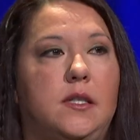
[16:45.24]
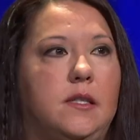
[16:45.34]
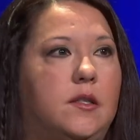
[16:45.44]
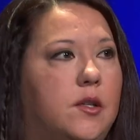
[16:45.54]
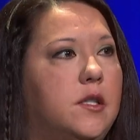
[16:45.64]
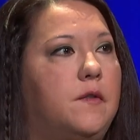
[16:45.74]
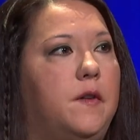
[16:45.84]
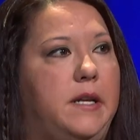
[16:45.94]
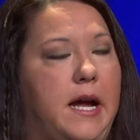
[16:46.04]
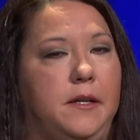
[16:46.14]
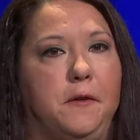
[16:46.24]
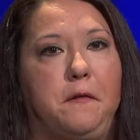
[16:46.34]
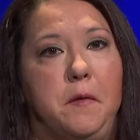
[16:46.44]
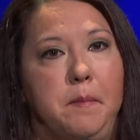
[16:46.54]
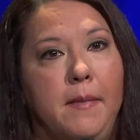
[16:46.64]
and searched for Daniel
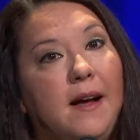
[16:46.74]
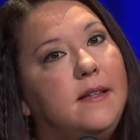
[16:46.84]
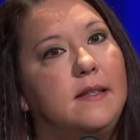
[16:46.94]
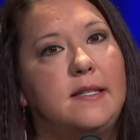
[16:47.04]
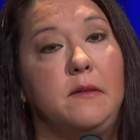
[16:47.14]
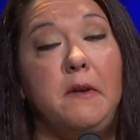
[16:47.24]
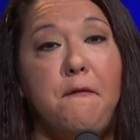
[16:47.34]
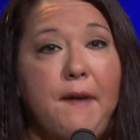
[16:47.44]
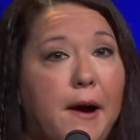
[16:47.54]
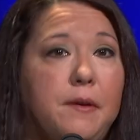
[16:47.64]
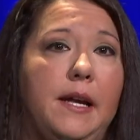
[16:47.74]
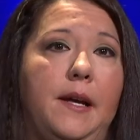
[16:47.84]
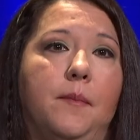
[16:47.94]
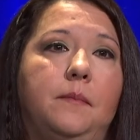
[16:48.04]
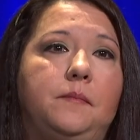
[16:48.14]
for months and we found
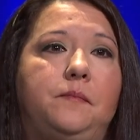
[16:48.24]
him